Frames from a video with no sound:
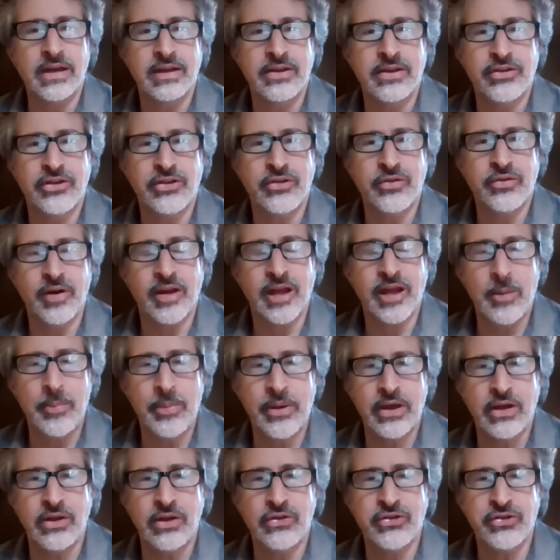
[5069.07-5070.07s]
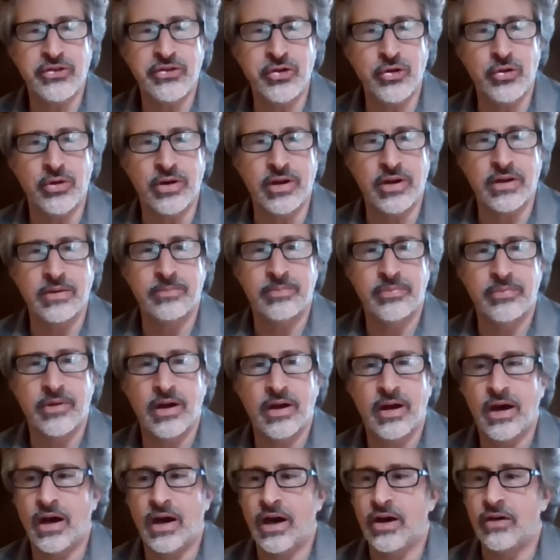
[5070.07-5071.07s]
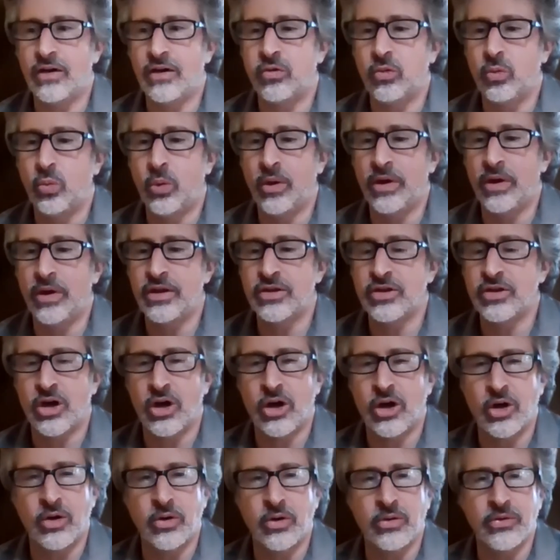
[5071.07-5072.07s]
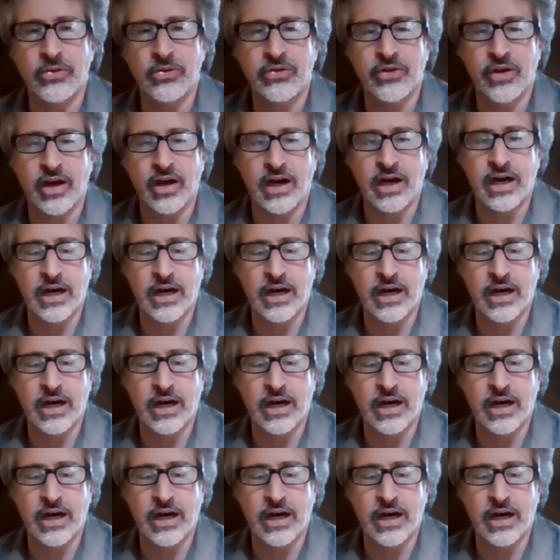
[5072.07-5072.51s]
He has this very complicated story of what he calls,